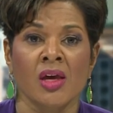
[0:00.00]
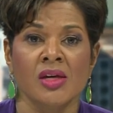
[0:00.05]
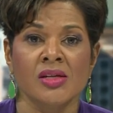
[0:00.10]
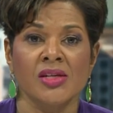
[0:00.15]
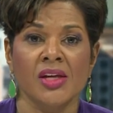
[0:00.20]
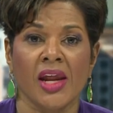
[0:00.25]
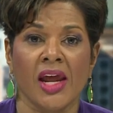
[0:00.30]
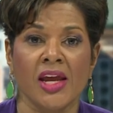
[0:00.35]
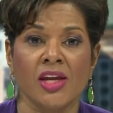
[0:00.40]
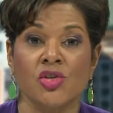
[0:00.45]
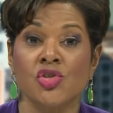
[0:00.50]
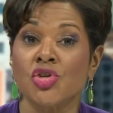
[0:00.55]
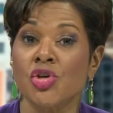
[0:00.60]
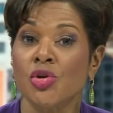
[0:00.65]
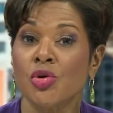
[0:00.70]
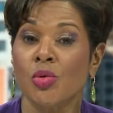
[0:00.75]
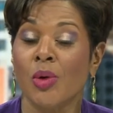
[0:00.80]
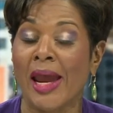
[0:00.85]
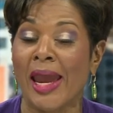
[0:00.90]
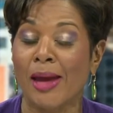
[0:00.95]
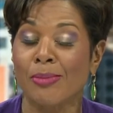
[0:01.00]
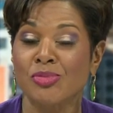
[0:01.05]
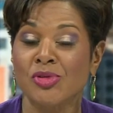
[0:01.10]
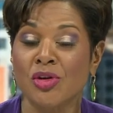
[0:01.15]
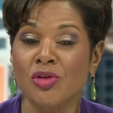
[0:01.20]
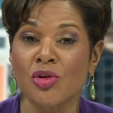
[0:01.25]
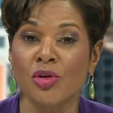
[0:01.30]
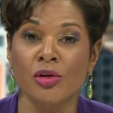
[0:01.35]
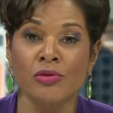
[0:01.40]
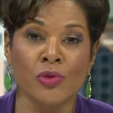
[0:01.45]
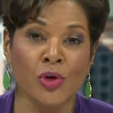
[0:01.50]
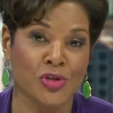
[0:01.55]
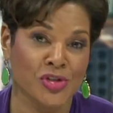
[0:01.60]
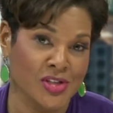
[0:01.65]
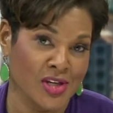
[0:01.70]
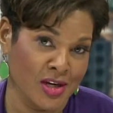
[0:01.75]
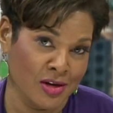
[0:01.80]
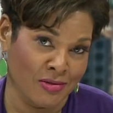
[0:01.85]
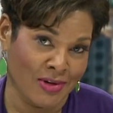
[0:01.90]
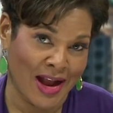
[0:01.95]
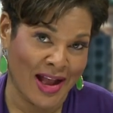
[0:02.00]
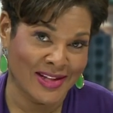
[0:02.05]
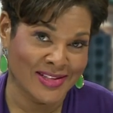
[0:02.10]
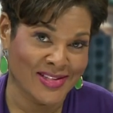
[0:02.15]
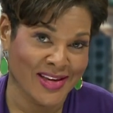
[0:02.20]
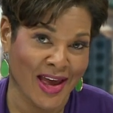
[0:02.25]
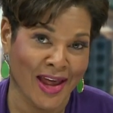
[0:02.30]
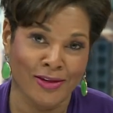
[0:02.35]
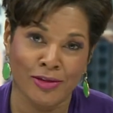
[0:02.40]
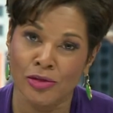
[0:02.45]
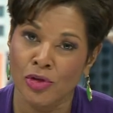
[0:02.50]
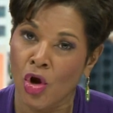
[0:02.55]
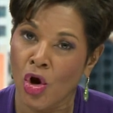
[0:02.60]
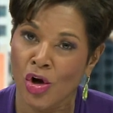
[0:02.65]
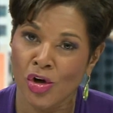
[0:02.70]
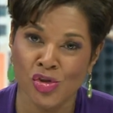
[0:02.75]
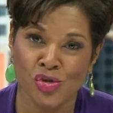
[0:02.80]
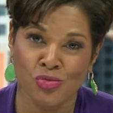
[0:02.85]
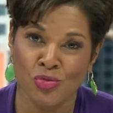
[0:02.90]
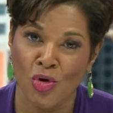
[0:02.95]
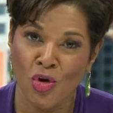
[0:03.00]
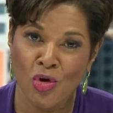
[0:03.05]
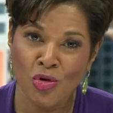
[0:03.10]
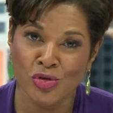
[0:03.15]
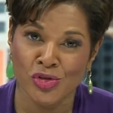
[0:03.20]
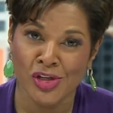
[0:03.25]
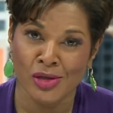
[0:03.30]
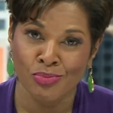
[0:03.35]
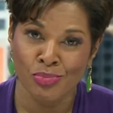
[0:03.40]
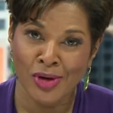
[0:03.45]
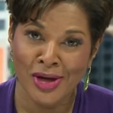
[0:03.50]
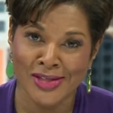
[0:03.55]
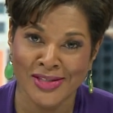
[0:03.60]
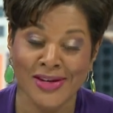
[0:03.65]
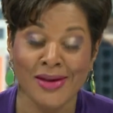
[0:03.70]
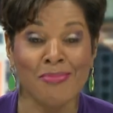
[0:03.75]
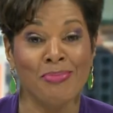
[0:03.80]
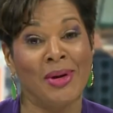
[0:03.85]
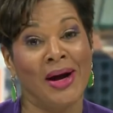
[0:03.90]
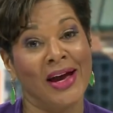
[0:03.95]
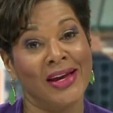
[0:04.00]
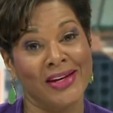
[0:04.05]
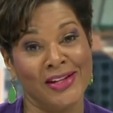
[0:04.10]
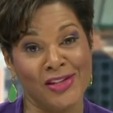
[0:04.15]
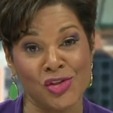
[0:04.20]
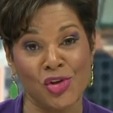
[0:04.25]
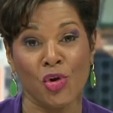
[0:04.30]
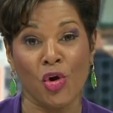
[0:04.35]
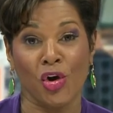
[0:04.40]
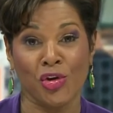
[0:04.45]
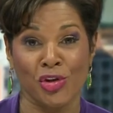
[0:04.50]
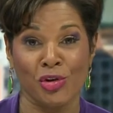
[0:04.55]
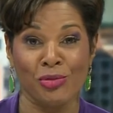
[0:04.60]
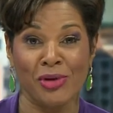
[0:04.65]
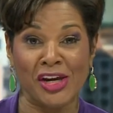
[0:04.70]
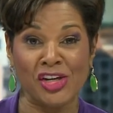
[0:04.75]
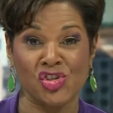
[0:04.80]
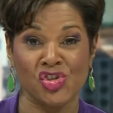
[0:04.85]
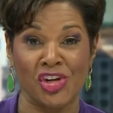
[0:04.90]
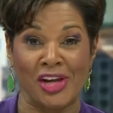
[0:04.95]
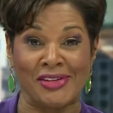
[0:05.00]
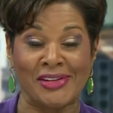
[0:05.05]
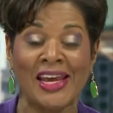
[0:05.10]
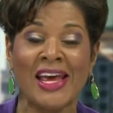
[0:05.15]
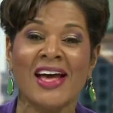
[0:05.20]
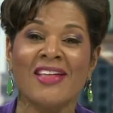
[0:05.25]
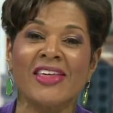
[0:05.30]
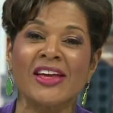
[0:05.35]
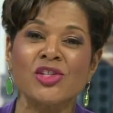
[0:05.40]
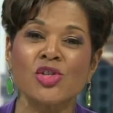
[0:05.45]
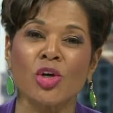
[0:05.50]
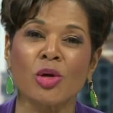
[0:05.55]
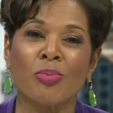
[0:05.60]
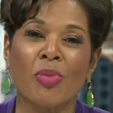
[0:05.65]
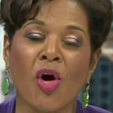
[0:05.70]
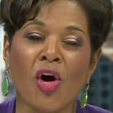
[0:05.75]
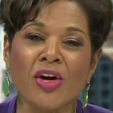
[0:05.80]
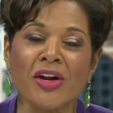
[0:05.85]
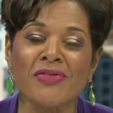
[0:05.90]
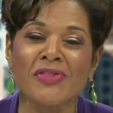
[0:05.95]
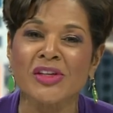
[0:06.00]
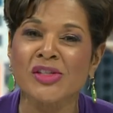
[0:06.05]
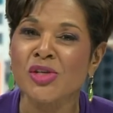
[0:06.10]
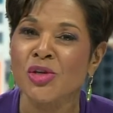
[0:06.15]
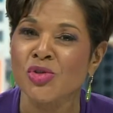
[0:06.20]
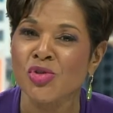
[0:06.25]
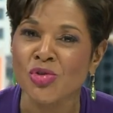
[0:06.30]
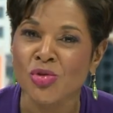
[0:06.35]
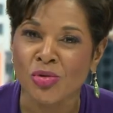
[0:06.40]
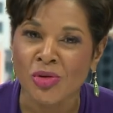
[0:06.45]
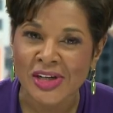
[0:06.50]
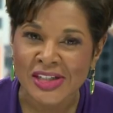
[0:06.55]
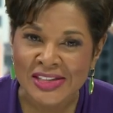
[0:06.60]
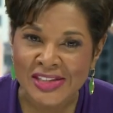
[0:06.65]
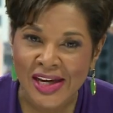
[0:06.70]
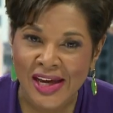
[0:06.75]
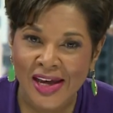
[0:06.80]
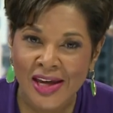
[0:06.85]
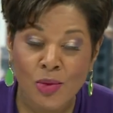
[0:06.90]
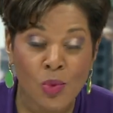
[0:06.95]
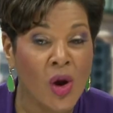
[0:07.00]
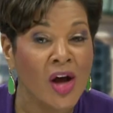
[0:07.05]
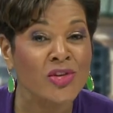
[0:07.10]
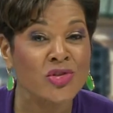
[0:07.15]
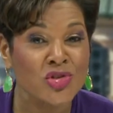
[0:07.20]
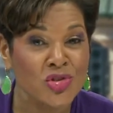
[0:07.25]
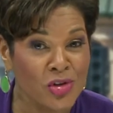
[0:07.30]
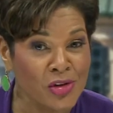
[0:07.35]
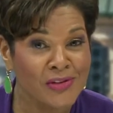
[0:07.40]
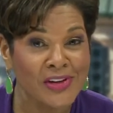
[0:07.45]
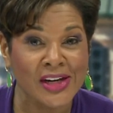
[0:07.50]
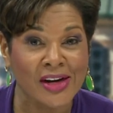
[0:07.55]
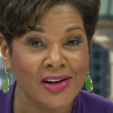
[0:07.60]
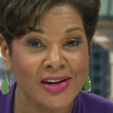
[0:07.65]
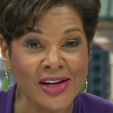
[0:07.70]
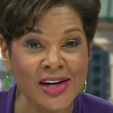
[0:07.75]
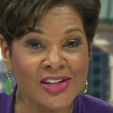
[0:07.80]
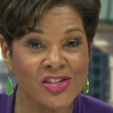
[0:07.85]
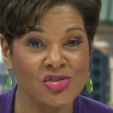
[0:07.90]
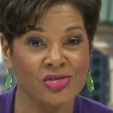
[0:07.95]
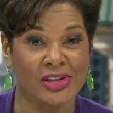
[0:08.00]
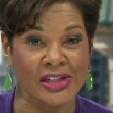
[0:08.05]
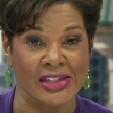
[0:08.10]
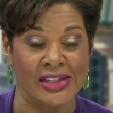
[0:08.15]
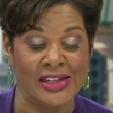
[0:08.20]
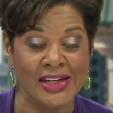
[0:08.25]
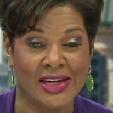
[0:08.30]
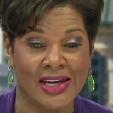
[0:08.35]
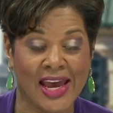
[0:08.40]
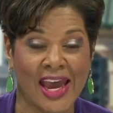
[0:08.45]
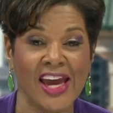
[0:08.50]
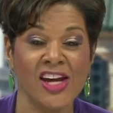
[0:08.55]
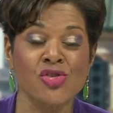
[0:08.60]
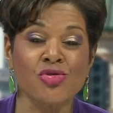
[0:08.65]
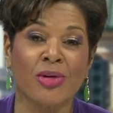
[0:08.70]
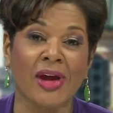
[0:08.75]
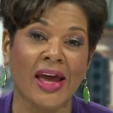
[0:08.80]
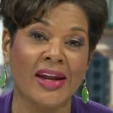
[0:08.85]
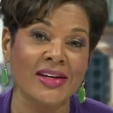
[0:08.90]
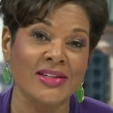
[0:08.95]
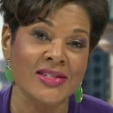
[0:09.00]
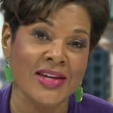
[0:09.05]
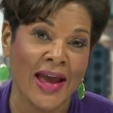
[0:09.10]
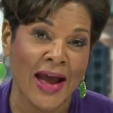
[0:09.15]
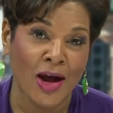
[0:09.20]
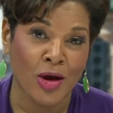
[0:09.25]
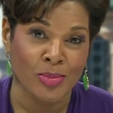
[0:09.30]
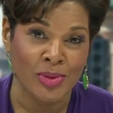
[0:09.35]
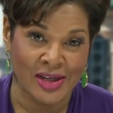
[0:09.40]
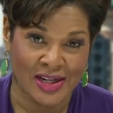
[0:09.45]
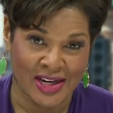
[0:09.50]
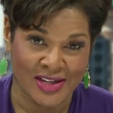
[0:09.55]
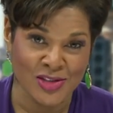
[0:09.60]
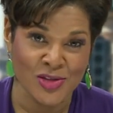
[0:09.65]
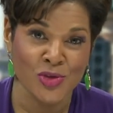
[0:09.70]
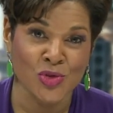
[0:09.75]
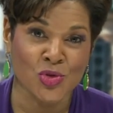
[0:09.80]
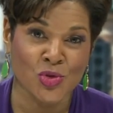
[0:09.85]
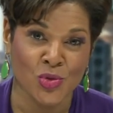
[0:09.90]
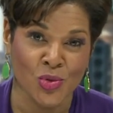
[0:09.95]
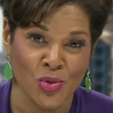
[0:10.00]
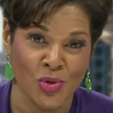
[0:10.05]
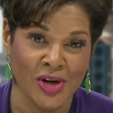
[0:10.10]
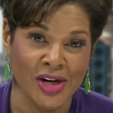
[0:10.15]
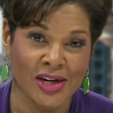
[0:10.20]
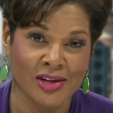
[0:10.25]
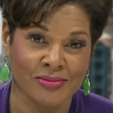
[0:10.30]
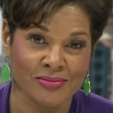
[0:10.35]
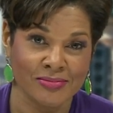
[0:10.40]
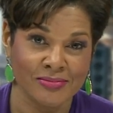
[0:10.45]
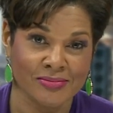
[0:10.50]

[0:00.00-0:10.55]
Today, two Hampton University grads had large roles in President Biden's inauguration. They took part in this historic day while serving our country. Adriana De Alba has the story.